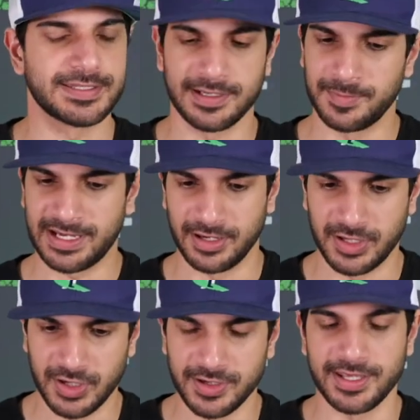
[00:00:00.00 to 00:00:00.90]
He's going to make a
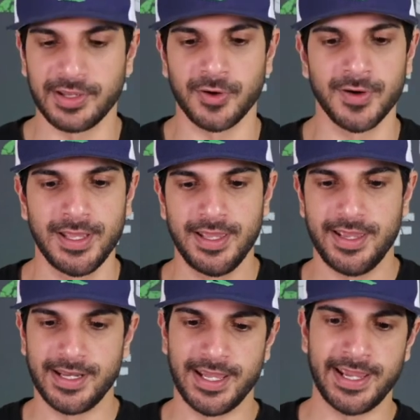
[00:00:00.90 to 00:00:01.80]
good heel
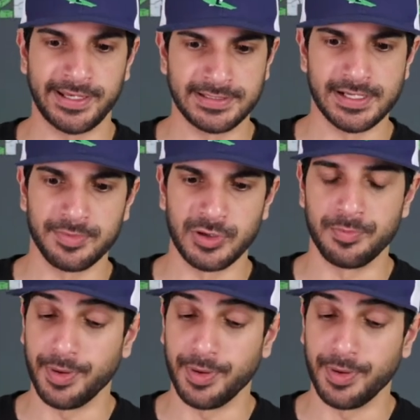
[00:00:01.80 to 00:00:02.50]
in AEW.